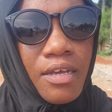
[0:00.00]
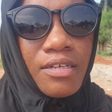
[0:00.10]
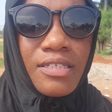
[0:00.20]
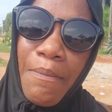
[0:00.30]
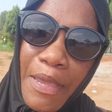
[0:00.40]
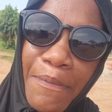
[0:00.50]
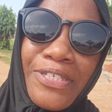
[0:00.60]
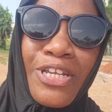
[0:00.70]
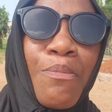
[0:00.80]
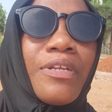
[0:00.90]
some people
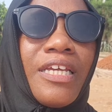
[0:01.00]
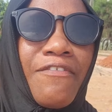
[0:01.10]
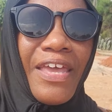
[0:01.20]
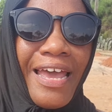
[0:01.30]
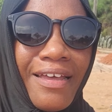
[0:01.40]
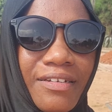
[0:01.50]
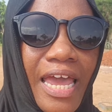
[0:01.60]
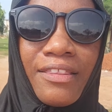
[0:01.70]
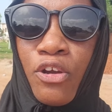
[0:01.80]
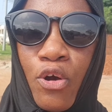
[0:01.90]
still believe that
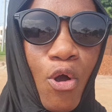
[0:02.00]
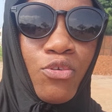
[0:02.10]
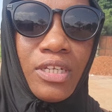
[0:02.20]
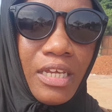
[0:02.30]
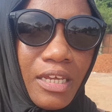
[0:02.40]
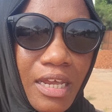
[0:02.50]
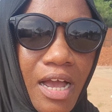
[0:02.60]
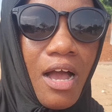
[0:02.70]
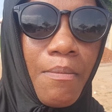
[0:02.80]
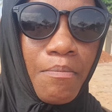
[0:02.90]
like there are only
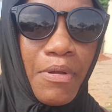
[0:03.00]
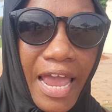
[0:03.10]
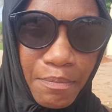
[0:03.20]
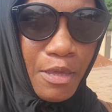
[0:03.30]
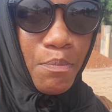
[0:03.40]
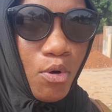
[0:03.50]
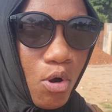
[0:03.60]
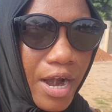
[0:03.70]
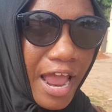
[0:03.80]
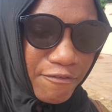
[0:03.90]
black people
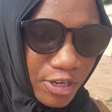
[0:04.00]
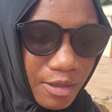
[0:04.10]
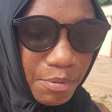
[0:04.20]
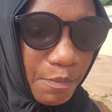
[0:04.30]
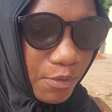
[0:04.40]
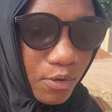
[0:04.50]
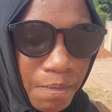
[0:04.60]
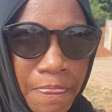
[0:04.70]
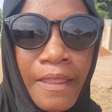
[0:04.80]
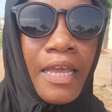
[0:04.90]
or African people
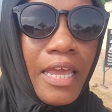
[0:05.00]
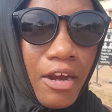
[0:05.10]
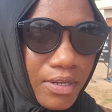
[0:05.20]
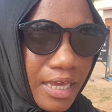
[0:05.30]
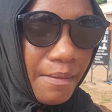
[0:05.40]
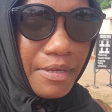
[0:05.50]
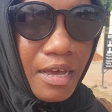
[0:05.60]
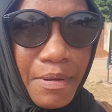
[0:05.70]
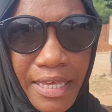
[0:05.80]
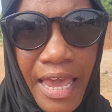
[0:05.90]
here in
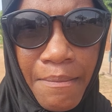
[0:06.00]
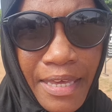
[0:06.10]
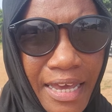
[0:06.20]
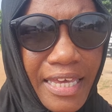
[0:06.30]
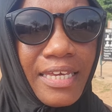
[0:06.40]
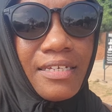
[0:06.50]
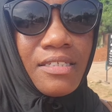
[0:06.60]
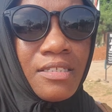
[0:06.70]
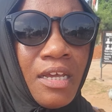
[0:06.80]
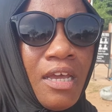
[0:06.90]
Gambia, but Gambia
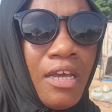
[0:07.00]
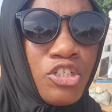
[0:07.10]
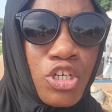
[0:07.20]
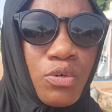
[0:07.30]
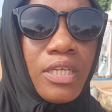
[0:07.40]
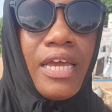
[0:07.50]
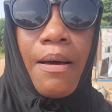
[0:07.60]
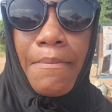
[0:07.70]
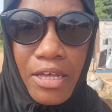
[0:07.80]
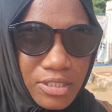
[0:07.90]
is truly
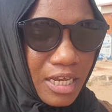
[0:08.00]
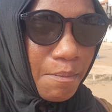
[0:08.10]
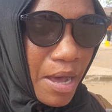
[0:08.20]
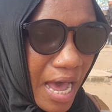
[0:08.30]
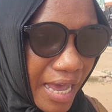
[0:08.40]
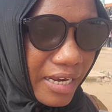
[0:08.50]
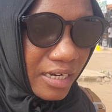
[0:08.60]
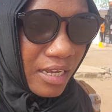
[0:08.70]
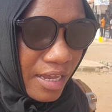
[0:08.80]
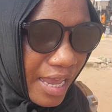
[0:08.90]
a melting pot.
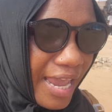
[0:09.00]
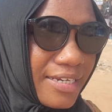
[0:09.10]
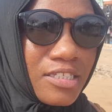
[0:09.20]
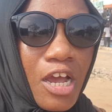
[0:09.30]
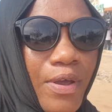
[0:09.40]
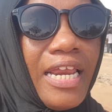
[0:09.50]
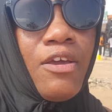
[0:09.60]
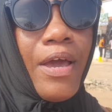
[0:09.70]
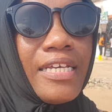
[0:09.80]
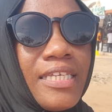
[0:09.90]
And so
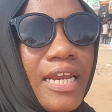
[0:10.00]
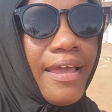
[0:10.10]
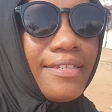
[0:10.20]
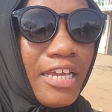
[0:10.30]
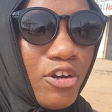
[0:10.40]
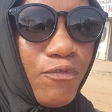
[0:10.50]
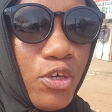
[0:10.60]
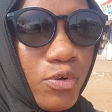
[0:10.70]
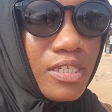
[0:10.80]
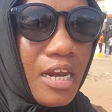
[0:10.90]
anyway, today's
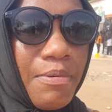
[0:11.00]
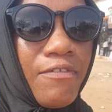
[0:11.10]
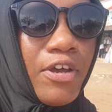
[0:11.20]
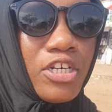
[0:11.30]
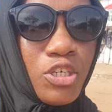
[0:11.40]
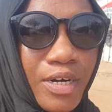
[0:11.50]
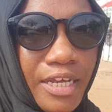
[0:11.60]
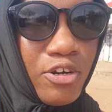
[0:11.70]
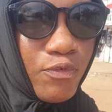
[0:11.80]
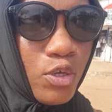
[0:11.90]
interview is going to be a very short
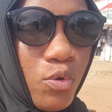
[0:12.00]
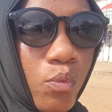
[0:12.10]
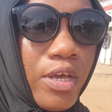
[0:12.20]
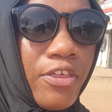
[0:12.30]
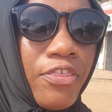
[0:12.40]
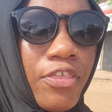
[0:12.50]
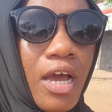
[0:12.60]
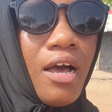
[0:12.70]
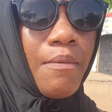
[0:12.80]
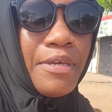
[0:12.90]
interview with
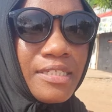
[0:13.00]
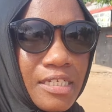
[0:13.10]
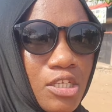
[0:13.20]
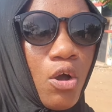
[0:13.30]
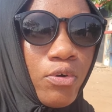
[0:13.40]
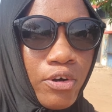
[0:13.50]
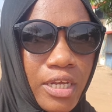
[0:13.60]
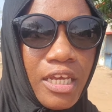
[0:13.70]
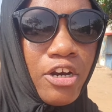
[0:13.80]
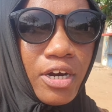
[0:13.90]
a business owner
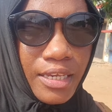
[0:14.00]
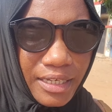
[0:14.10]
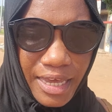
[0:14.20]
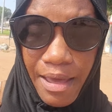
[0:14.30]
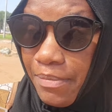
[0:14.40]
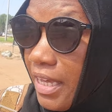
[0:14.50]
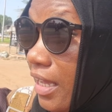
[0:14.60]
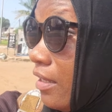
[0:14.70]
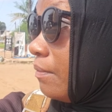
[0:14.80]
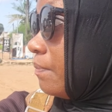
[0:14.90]
here in the Gambia